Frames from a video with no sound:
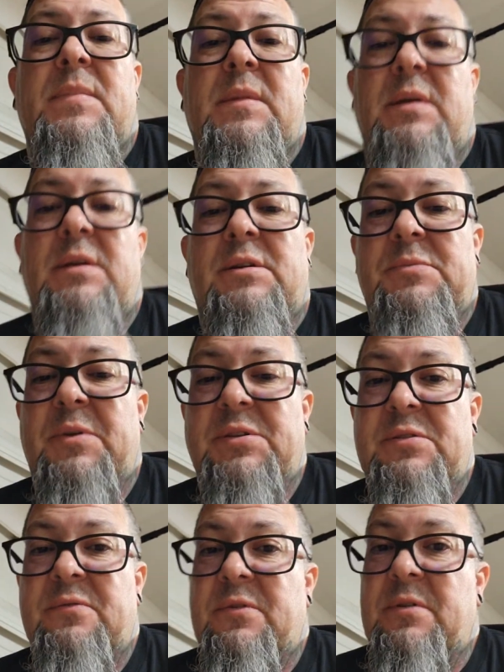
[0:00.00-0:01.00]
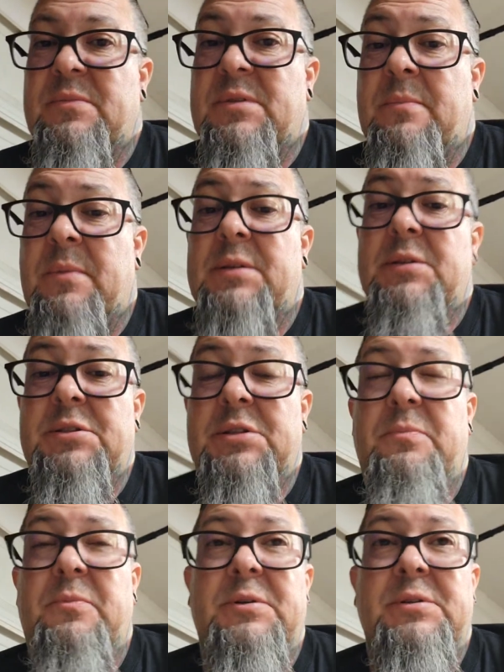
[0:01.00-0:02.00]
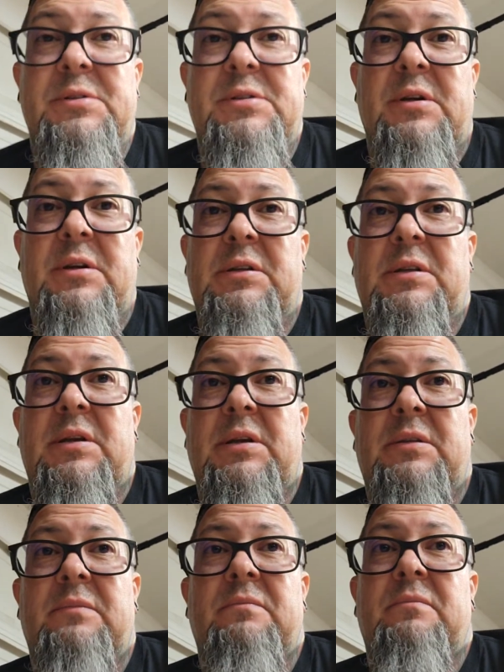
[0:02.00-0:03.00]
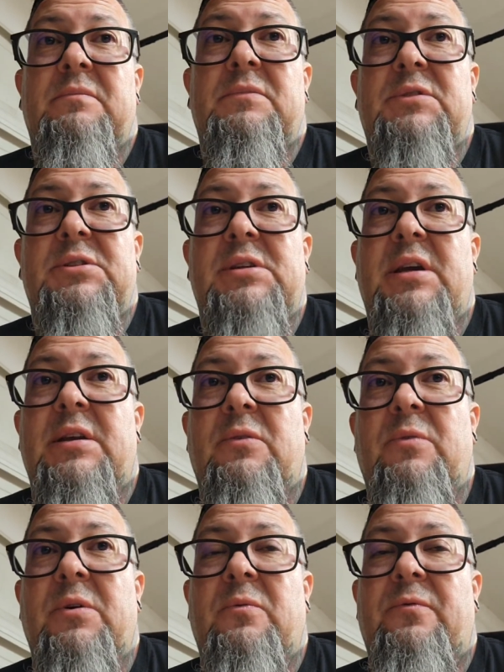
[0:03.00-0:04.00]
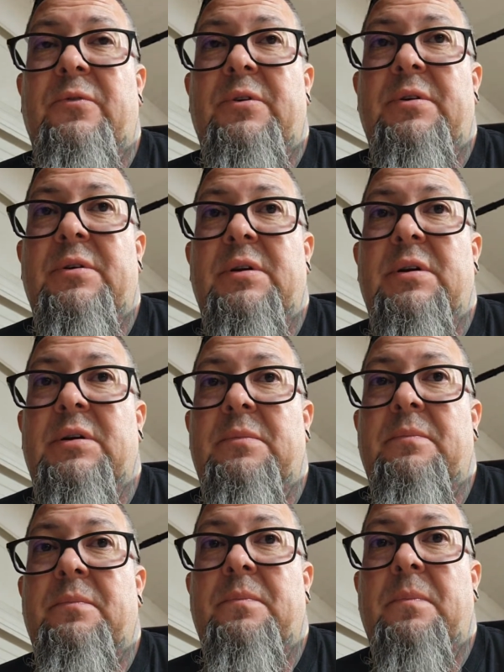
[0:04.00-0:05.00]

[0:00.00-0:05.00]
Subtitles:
expensive rims. I bought the cheap ones. I just kind of went for